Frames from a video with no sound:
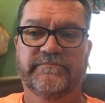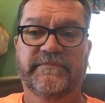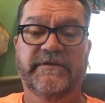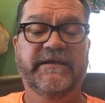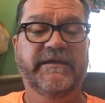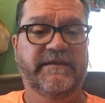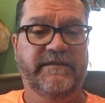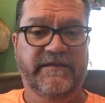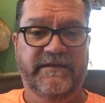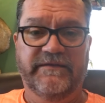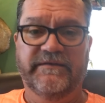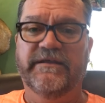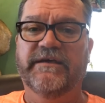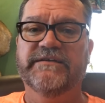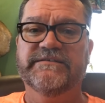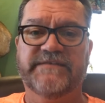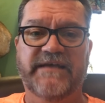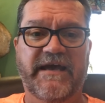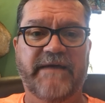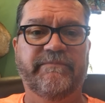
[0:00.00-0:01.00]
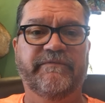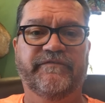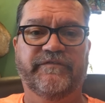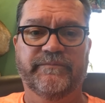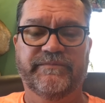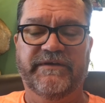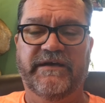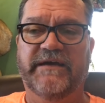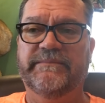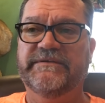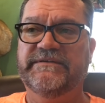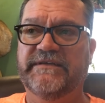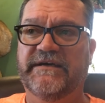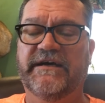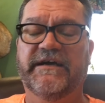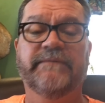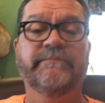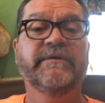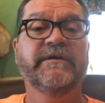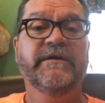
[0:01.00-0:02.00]
It does happen from time to
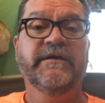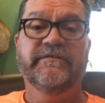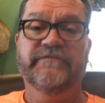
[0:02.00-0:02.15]
time.